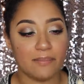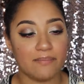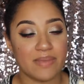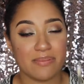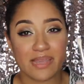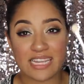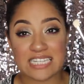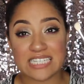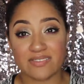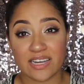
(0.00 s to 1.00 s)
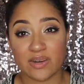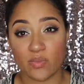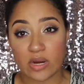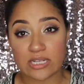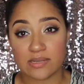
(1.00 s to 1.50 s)
Maybe I can see if I can
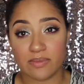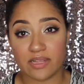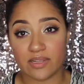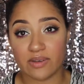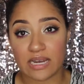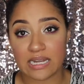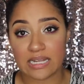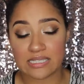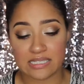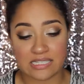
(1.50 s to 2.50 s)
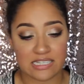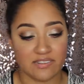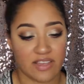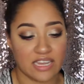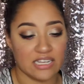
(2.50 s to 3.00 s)
work some of the glue out of this and see
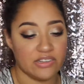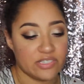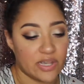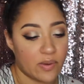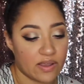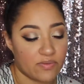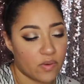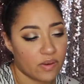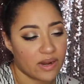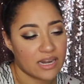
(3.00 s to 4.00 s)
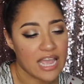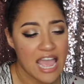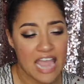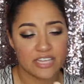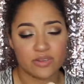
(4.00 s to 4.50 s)
if I can use it going forward.
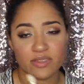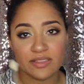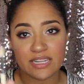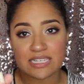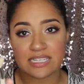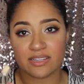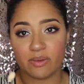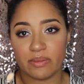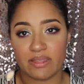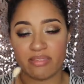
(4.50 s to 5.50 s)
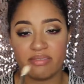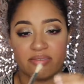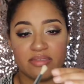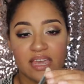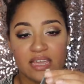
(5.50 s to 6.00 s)
I do think that it's a little bit
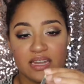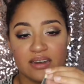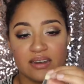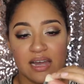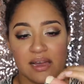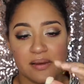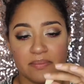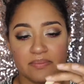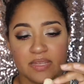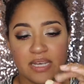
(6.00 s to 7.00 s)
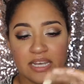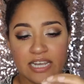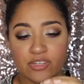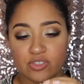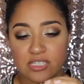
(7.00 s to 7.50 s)
thick and
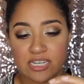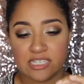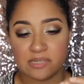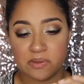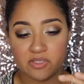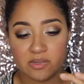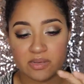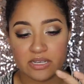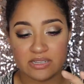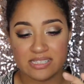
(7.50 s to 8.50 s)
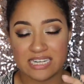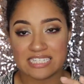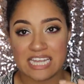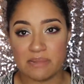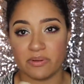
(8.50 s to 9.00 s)
interesting. It's supposed to be, it's like a
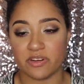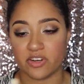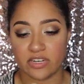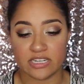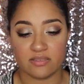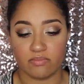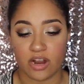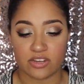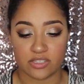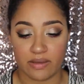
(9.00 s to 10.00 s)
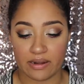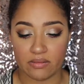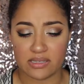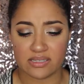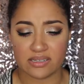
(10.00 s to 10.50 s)
tapered crease brush, so I don't
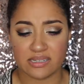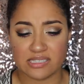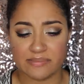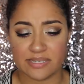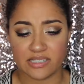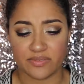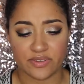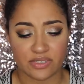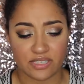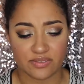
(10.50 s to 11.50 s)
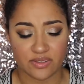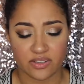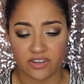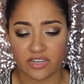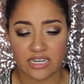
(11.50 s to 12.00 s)
necessarily see myself using this for the
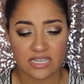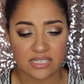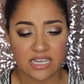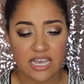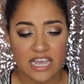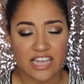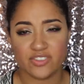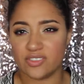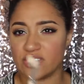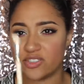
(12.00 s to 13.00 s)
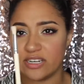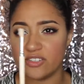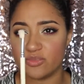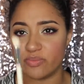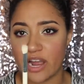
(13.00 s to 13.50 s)
crease. It's just a
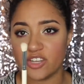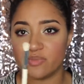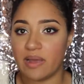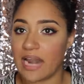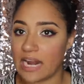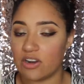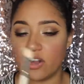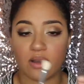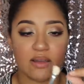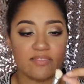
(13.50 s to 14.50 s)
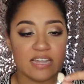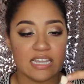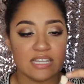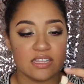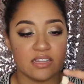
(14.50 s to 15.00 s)
strange brush, but I don't know. If I can
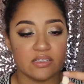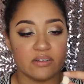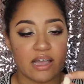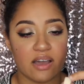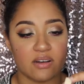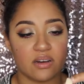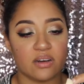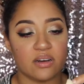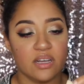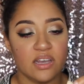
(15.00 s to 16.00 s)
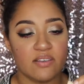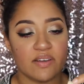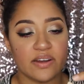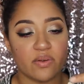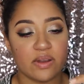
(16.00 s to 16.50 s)
get the glue out or
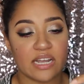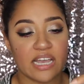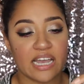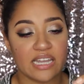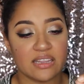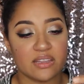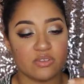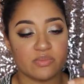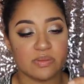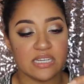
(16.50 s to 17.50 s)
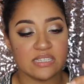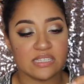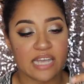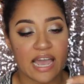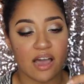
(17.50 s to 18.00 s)
find a way to cut those
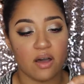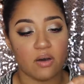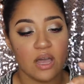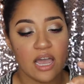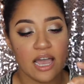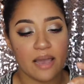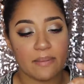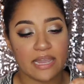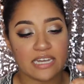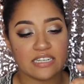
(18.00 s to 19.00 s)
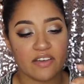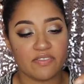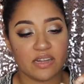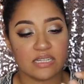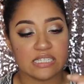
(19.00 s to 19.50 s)
pieces out, I can
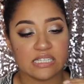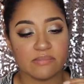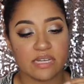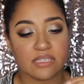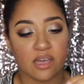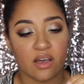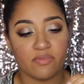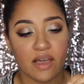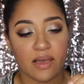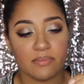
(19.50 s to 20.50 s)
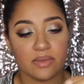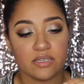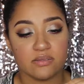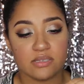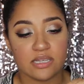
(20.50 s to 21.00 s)
definitely see myself
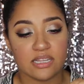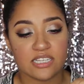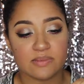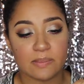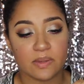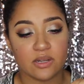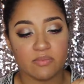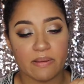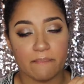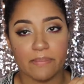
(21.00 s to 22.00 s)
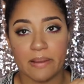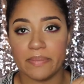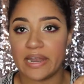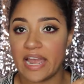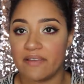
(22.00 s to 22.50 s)
using this. But I'm a little bit bummed
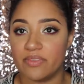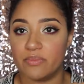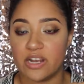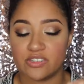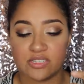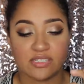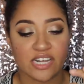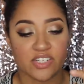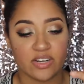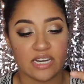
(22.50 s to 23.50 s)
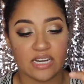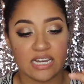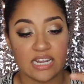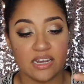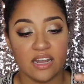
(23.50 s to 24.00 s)
that half the brush is saturated
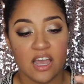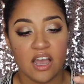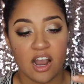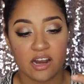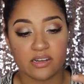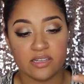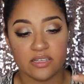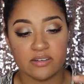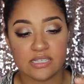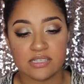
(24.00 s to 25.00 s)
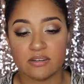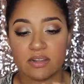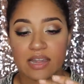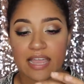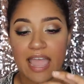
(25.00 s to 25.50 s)
in hard glue. It's
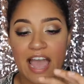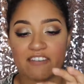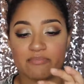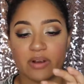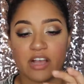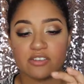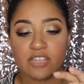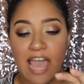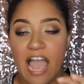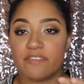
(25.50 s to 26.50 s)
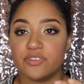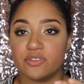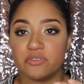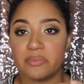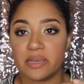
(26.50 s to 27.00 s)
literally like half brush, half
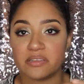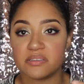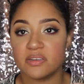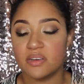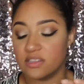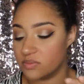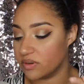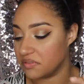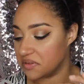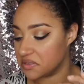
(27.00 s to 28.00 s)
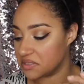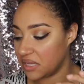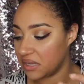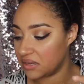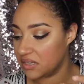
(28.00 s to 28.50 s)
toothpicks. That's what it feels
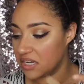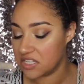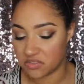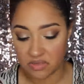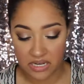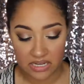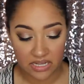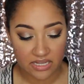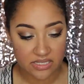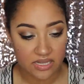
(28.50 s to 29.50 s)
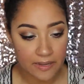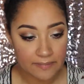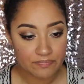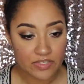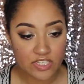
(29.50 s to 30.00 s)
like. It's ridiculous.
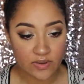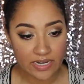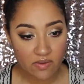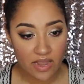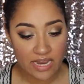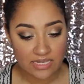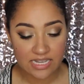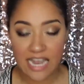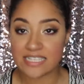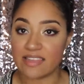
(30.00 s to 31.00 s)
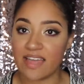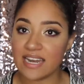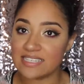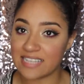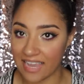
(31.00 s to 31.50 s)
So anyways, guys,
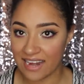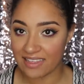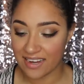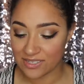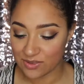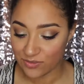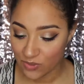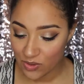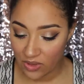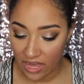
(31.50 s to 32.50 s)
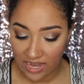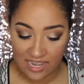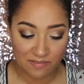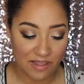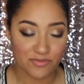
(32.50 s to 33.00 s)
that is it. That is the full look
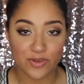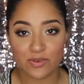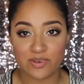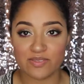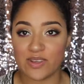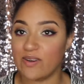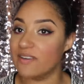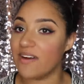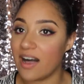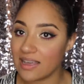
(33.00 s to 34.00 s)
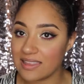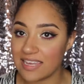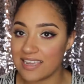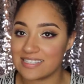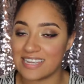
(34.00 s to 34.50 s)
and my full review of all
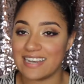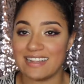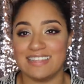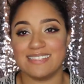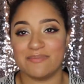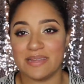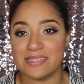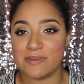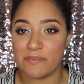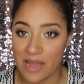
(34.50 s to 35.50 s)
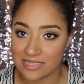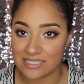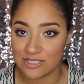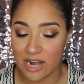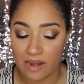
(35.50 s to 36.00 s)
things in this month's
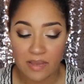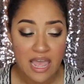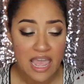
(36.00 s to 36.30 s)
Boxycharm.